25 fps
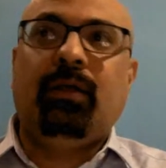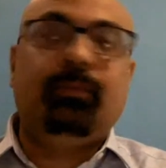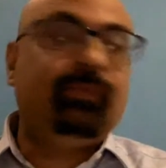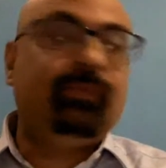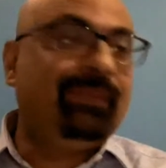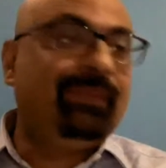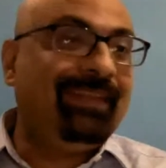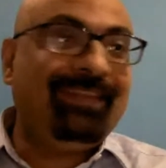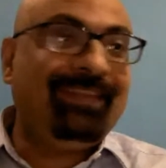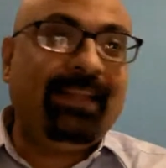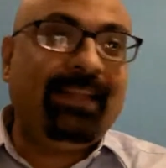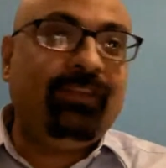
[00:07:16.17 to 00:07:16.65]

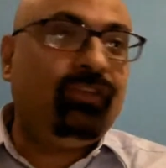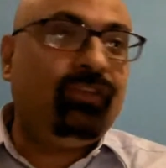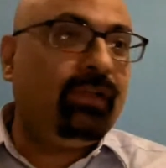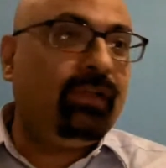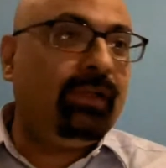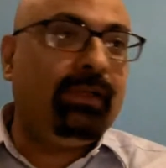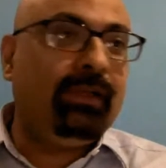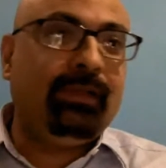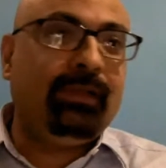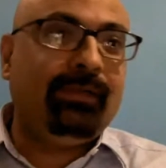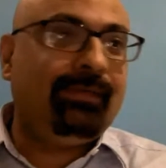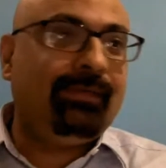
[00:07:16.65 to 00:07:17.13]

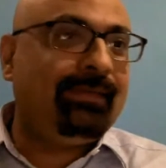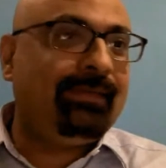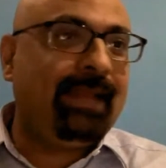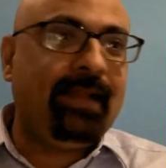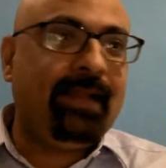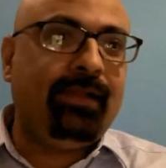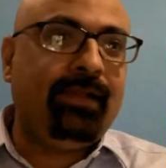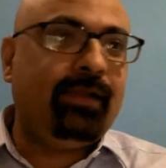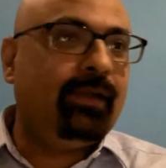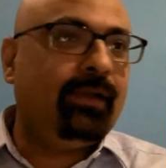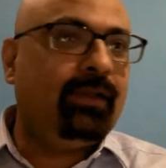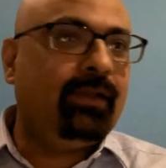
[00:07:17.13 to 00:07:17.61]
cessation
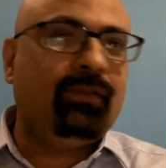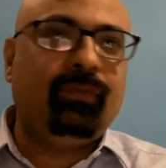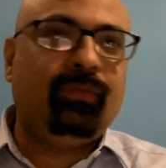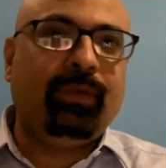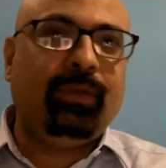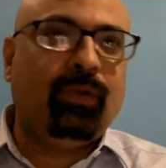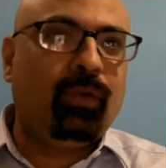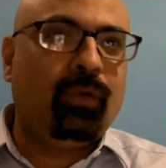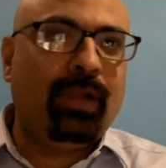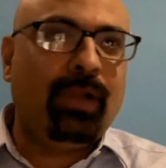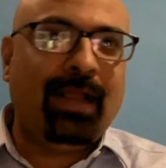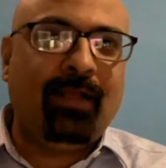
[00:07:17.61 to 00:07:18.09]
centers,
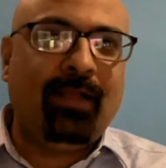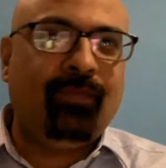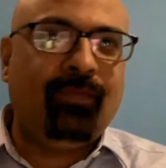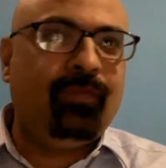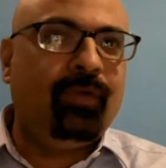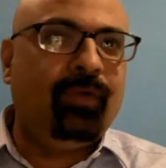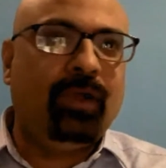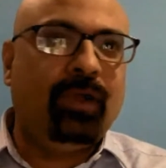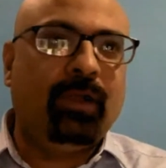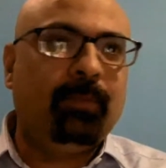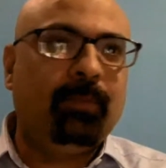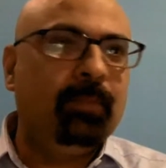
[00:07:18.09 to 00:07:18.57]
we don't have
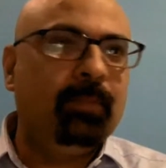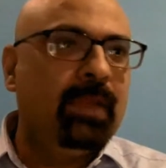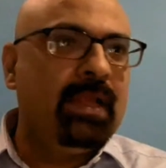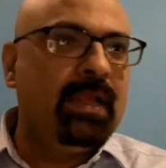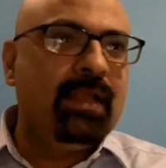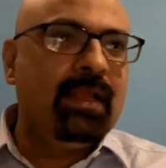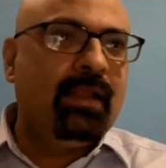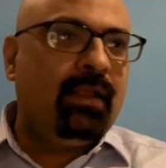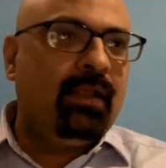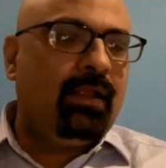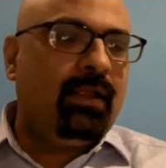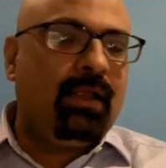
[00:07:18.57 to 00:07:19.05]

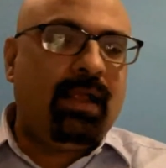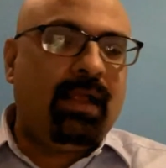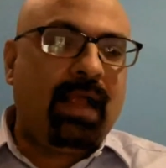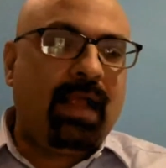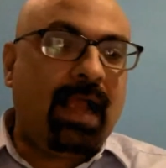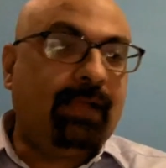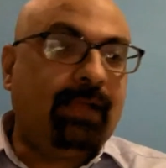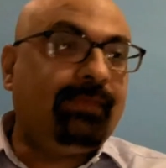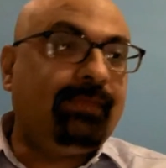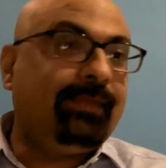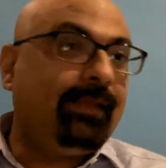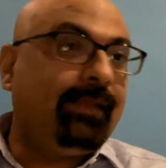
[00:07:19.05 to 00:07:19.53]

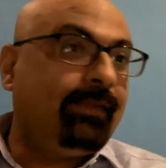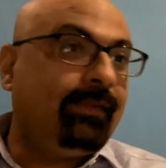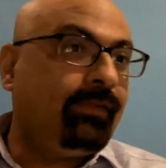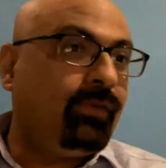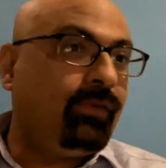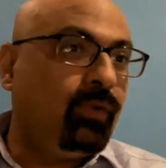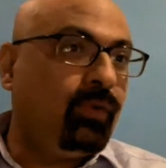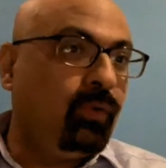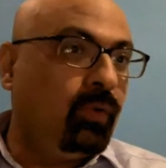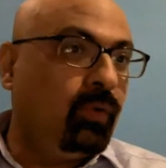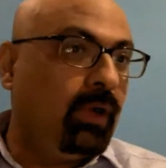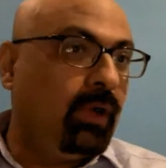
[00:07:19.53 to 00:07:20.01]
access
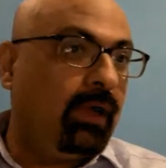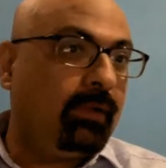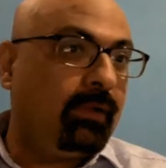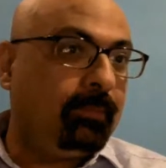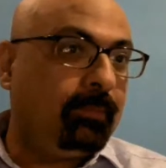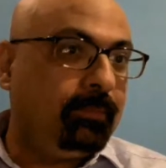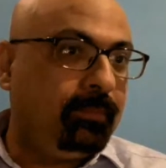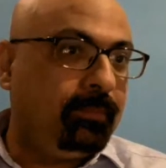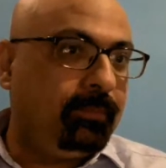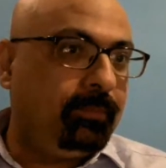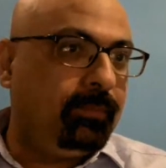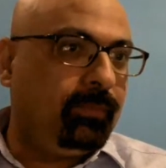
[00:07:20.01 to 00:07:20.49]

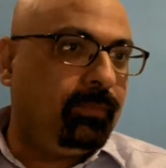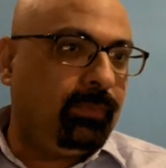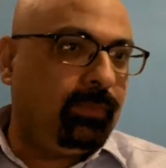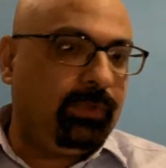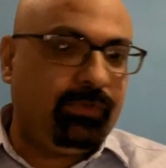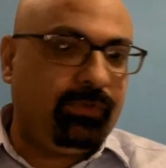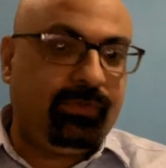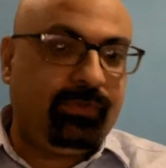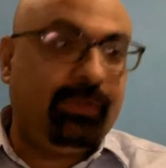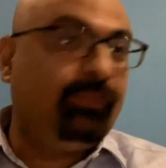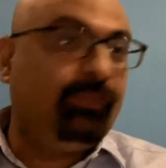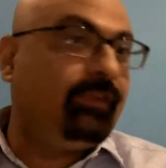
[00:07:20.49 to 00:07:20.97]
to
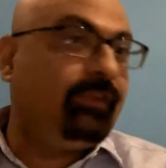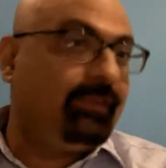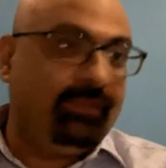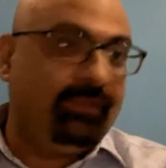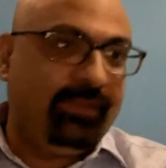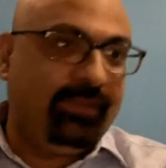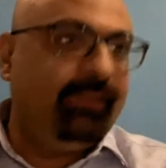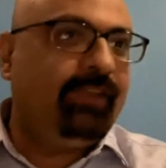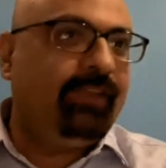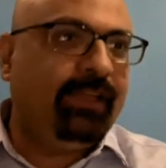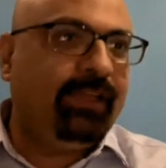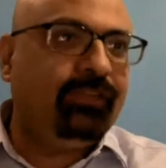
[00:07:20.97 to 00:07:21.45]

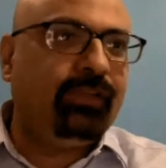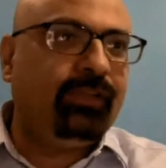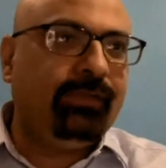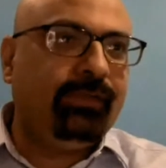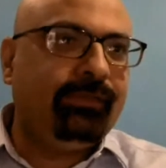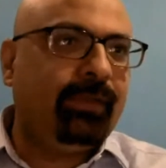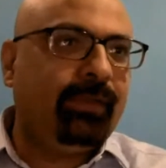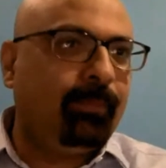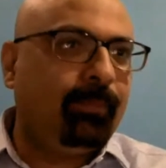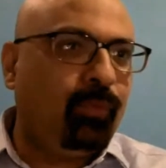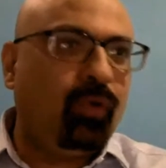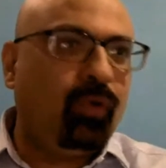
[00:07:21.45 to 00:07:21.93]
cessation
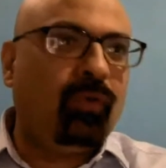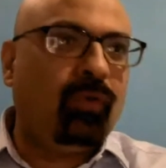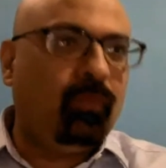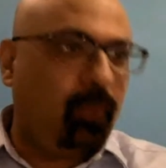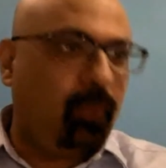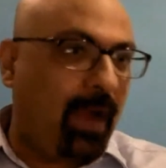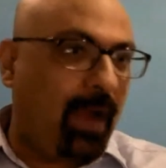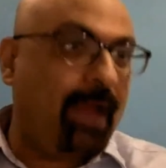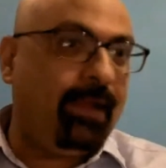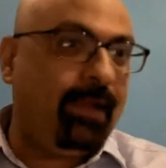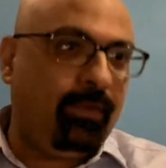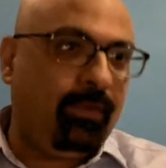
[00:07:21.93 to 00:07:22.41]
support,
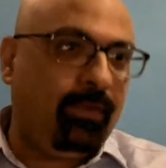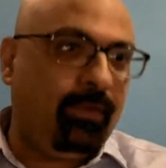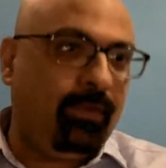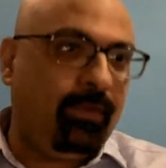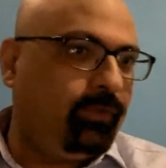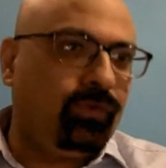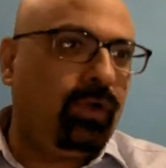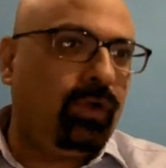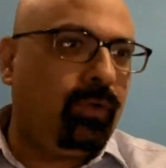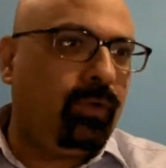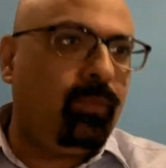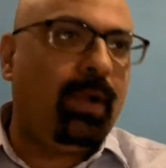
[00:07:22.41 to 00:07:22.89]
which
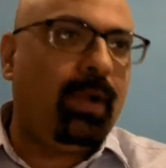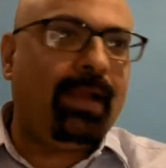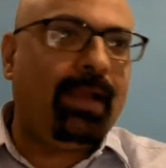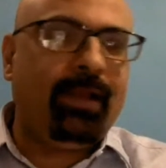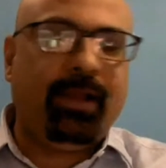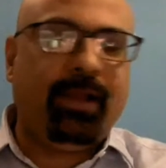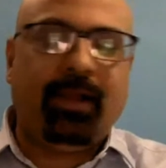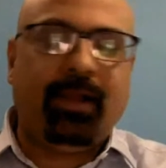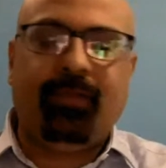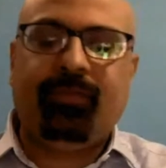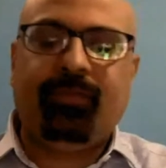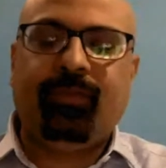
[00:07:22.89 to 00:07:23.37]
is not wide
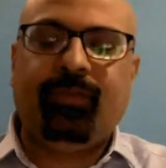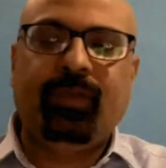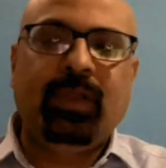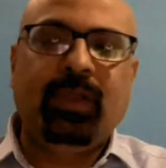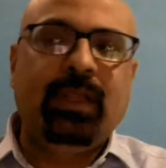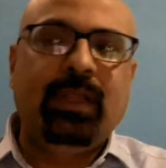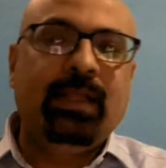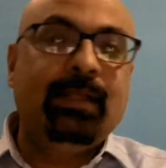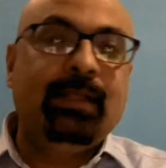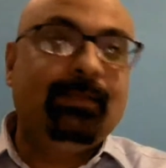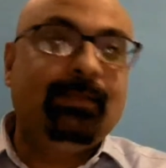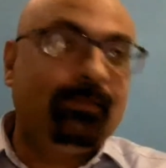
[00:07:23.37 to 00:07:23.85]
enough,
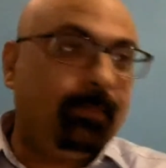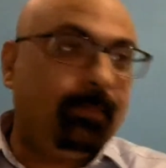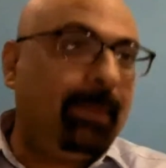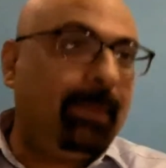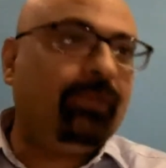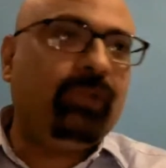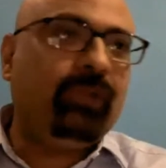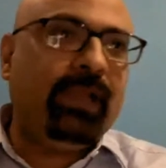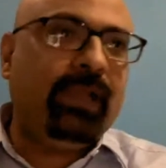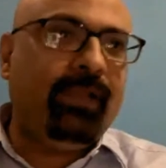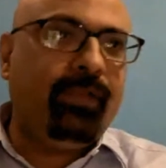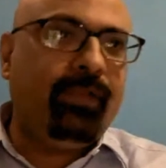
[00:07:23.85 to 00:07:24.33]

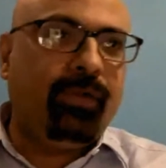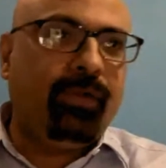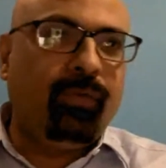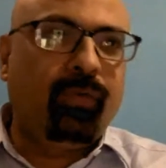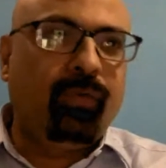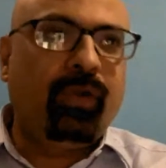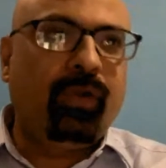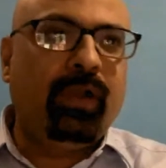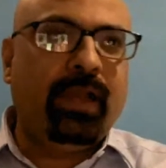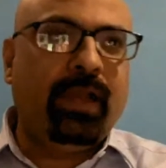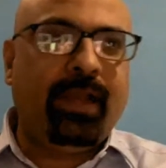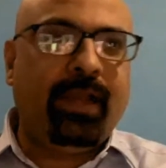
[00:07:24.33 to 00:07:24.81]
especially in the
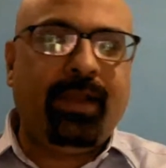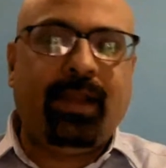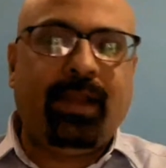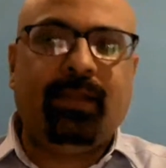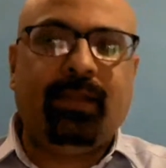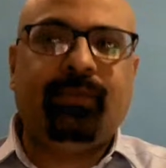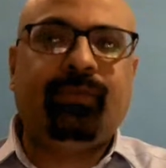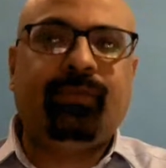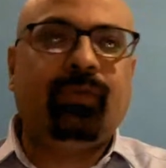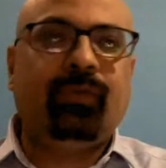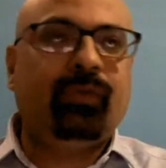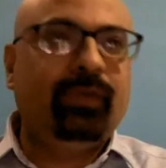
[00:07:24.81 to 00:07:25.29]
rural
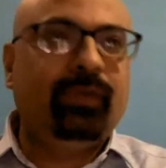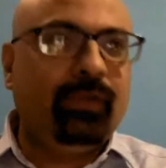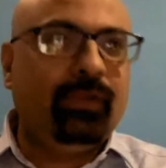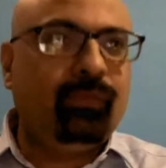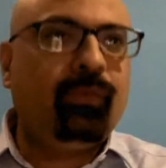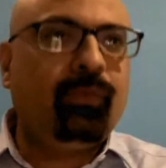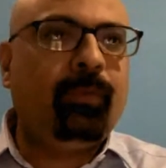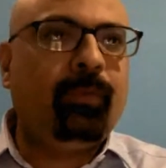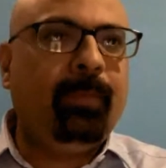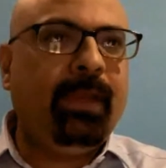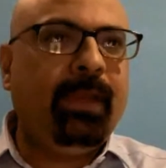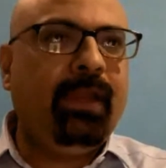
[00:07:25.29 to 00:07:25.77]
areas. So
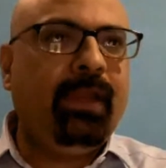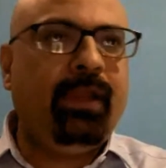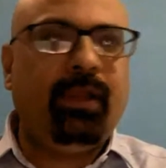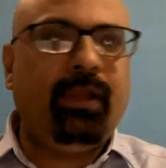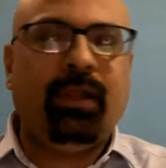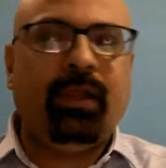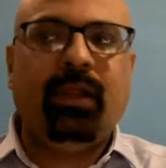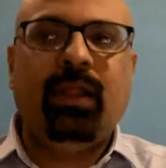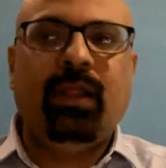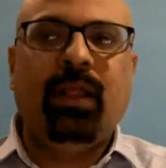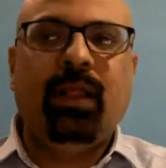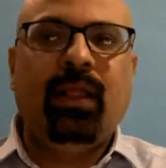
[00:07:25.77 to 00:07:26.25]
this would be
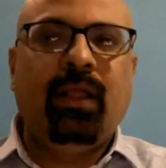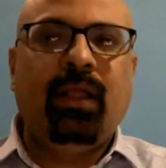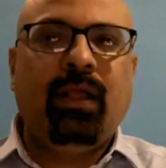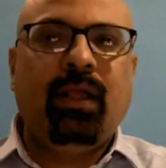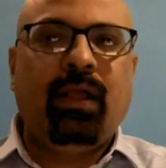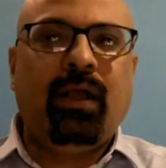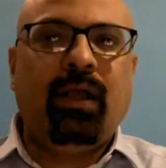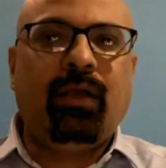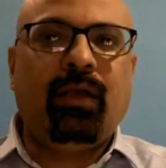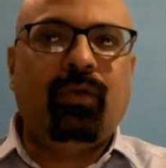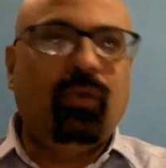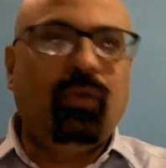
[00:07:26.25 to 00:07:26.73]

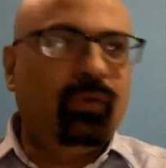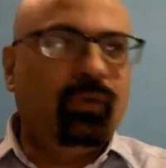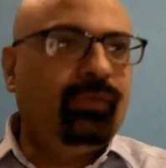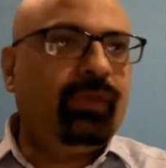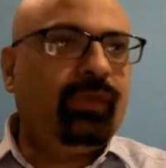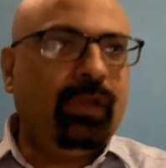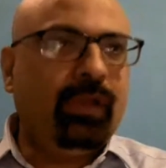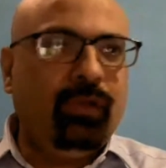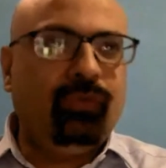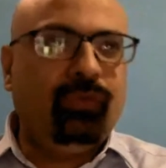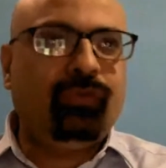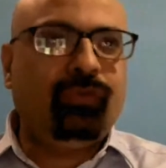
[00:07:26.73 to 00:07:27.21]
a good
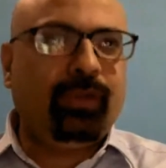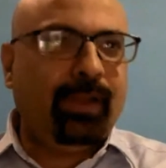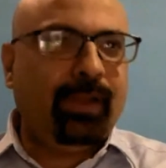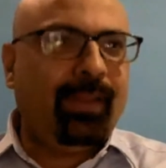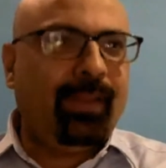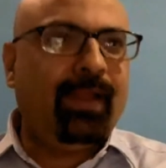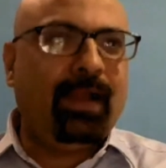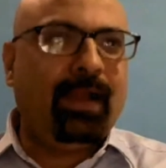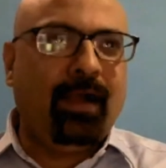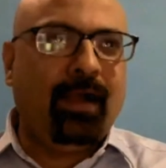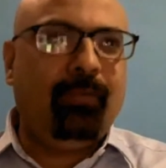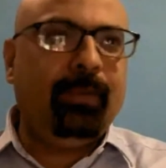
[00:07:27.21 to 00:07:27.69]
solution
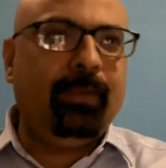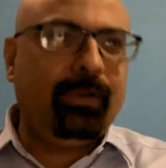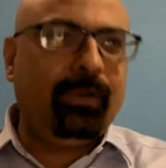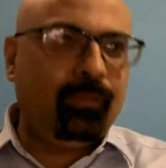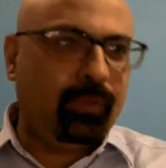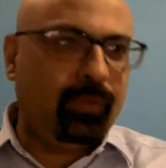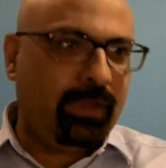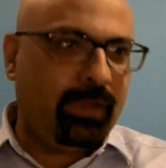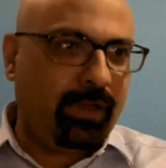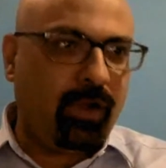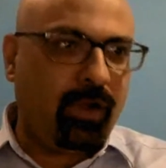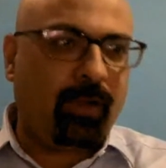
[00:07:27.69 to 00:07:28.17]
that the government
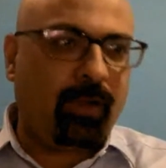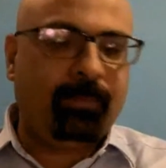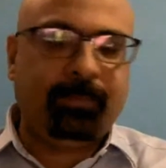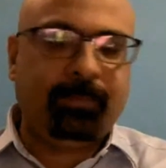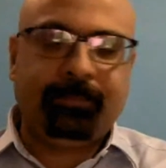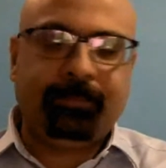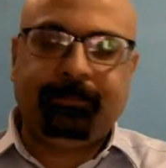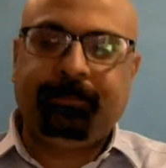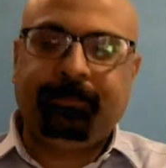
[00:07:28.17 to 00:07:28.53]
would adopt.